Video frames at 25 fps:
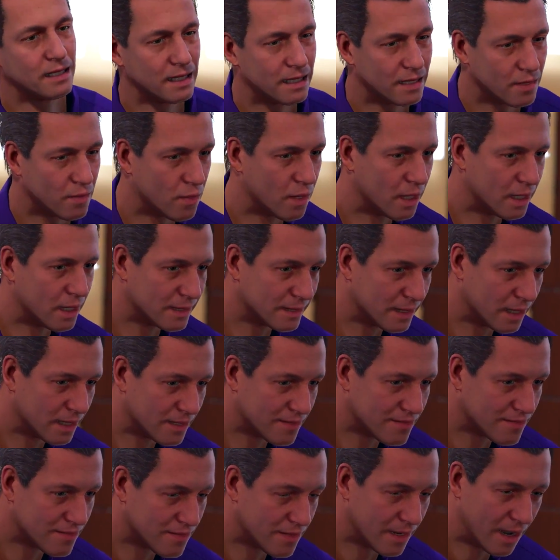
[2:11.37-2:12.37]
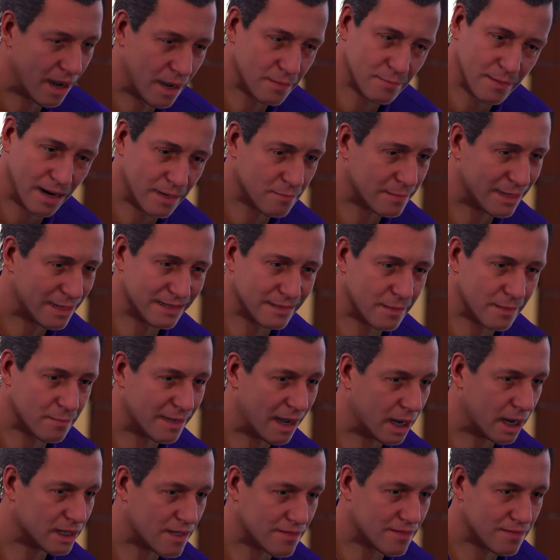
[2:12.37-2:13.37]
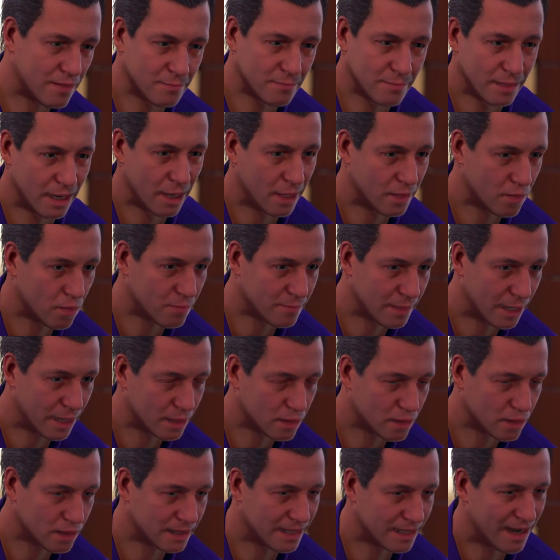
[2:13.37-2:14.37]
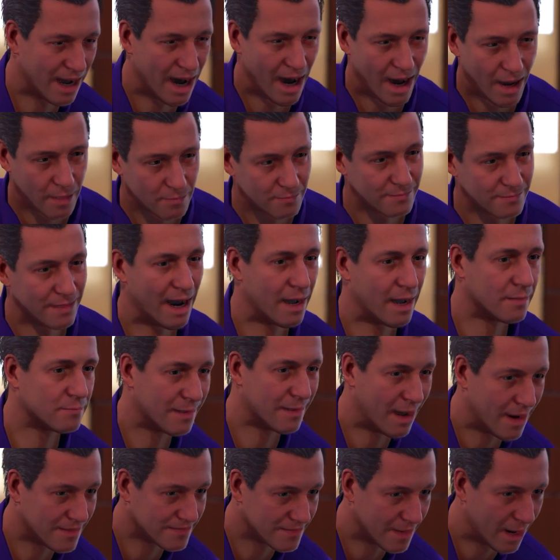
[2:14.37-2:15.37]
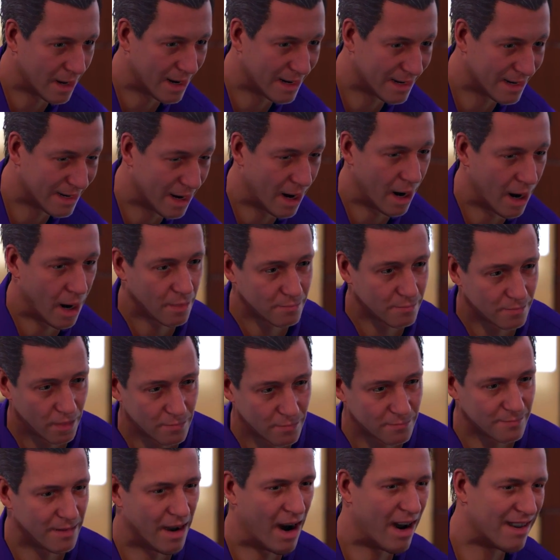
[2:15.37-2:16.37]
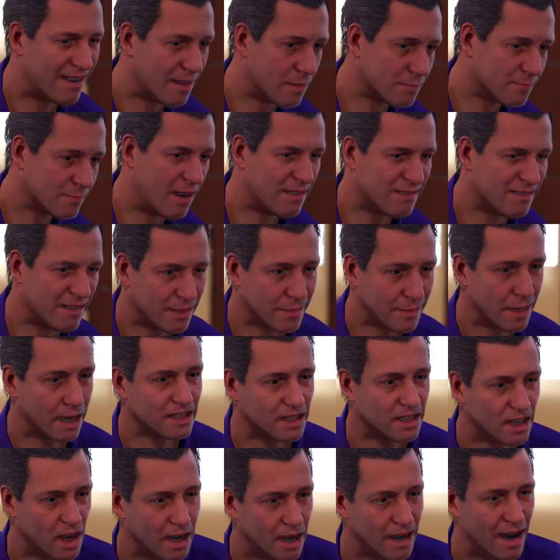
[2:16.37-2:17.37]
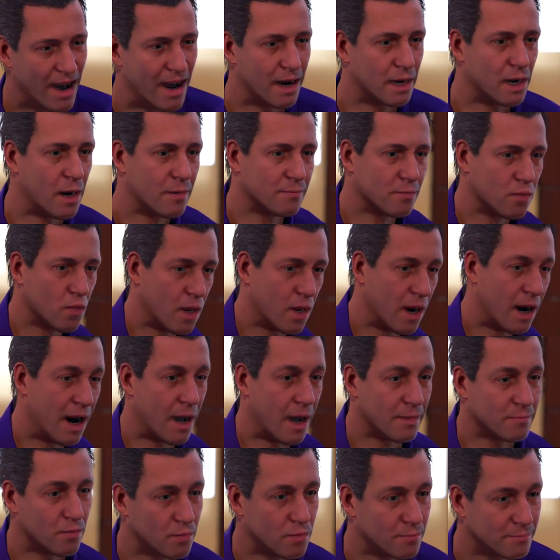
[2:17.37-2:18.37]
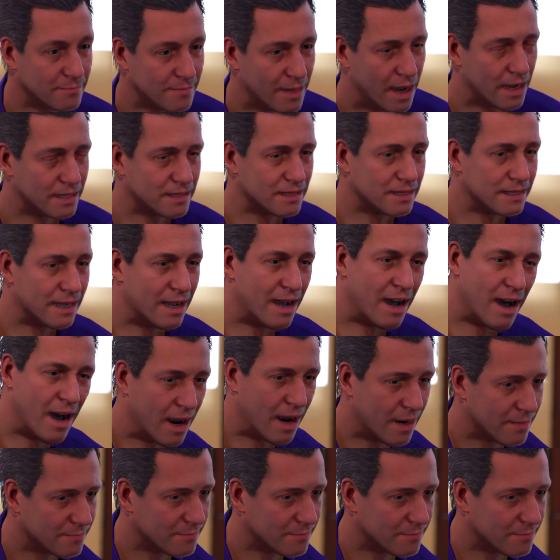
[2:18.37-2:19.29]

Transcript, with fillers: you wanna leave. But I'm not some agent from the Yellow Pages. I'm Dom Pagnotti. I'm the man, the myth, the legend, the king, number one. I'm the best. And I'm a